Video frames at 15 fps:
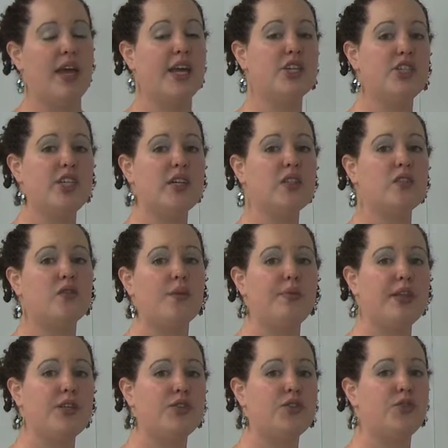And just from
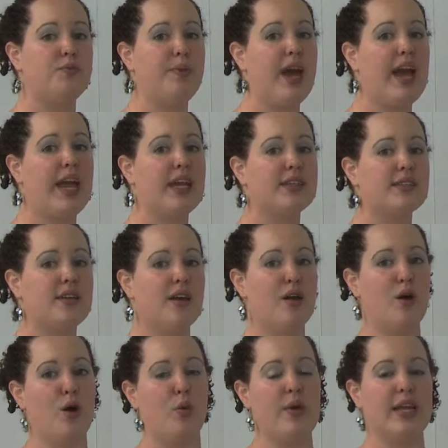these 2 banks,
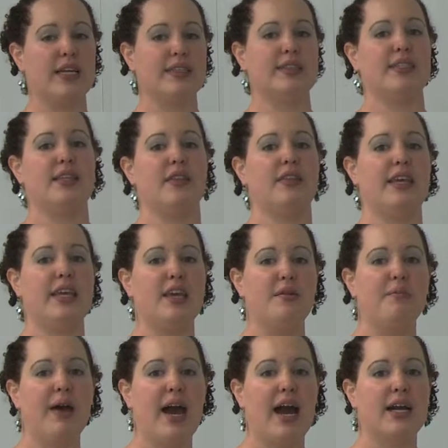we can see that the
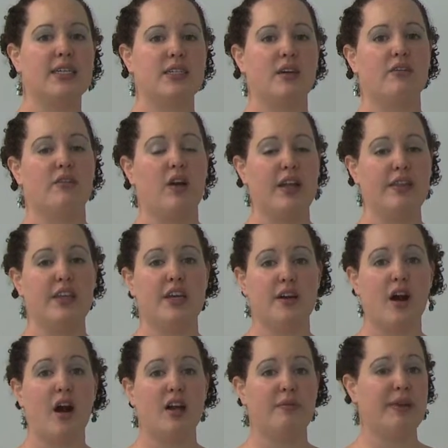impact in the
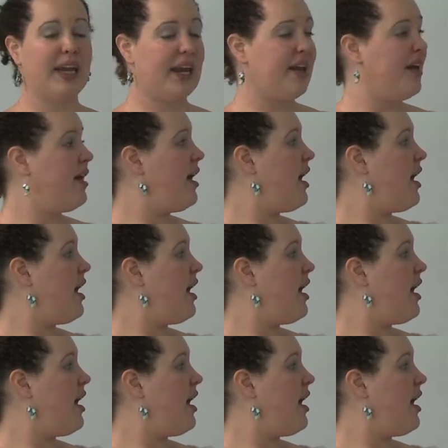economy